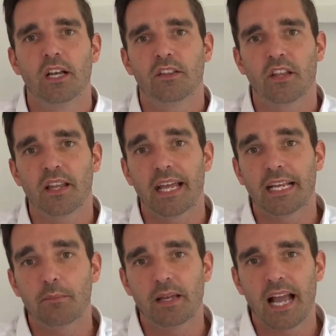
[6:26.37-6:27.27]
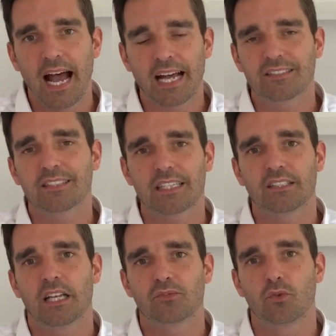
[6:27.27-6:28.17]
that they can be as
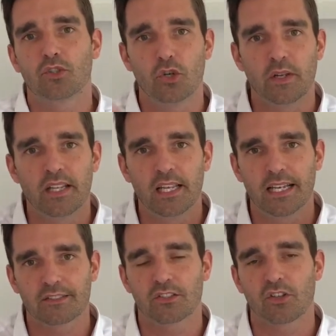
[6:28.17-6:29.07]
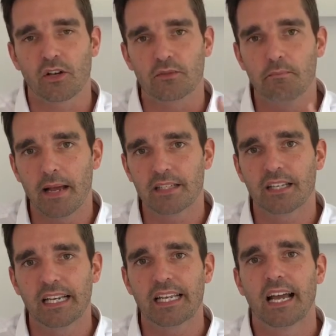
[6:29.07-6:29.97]
successful doing the exercise
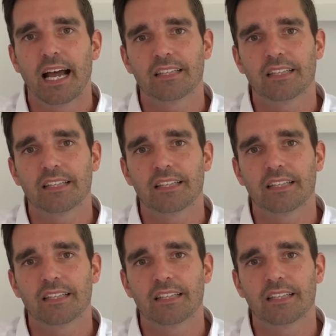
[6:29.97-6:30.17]
mentally